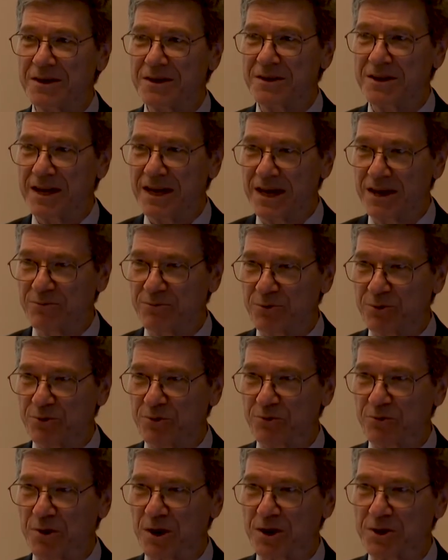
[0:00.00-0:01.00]
the
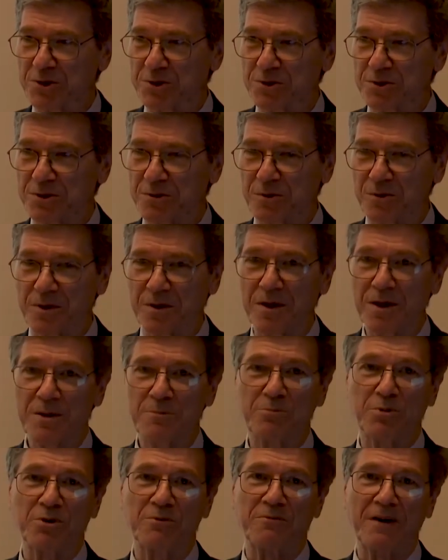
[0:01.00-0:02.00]
infrastructure
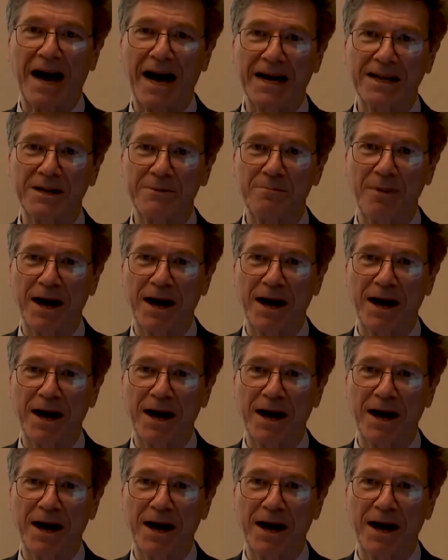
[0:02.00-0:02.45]
provided